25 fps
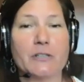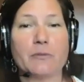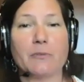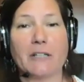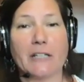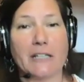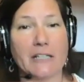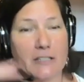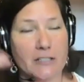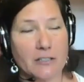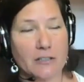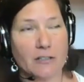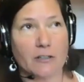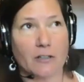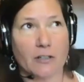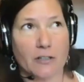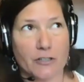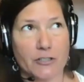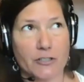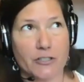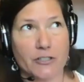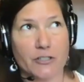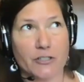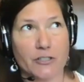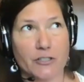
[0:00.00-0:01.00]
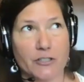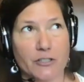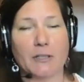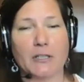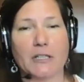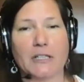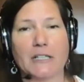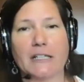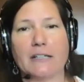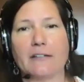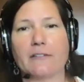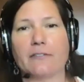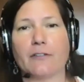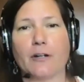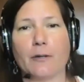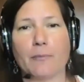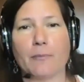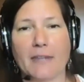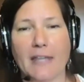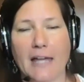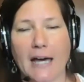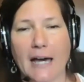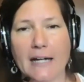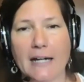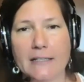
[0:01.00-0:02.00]
related to a larger community
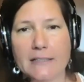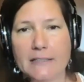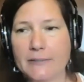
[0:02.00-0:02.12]
from that?